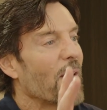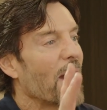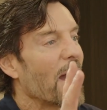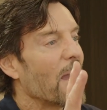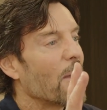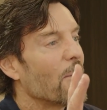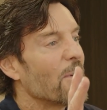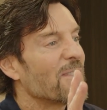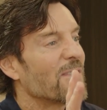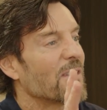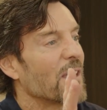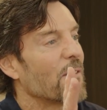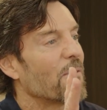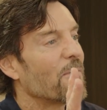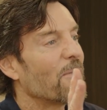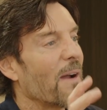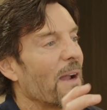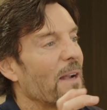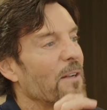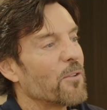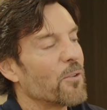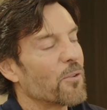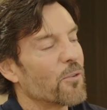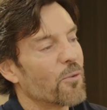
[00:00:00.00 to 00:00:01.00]
I always say
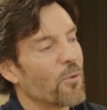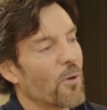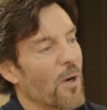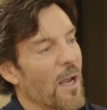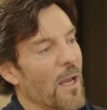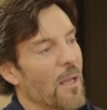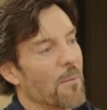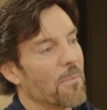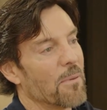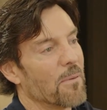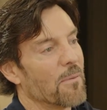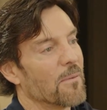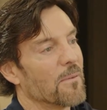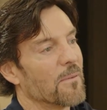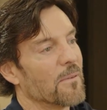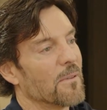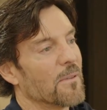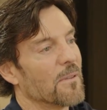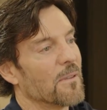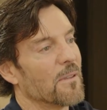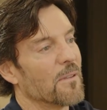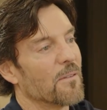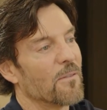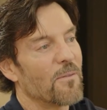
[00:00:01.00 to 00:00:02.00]
find your tribe.
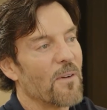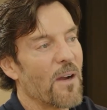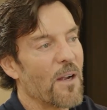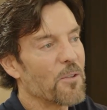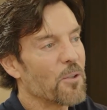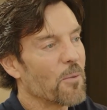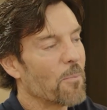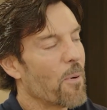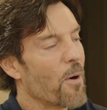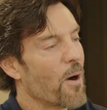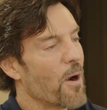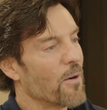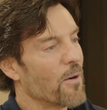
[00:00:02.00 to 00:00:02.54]
Find your partners.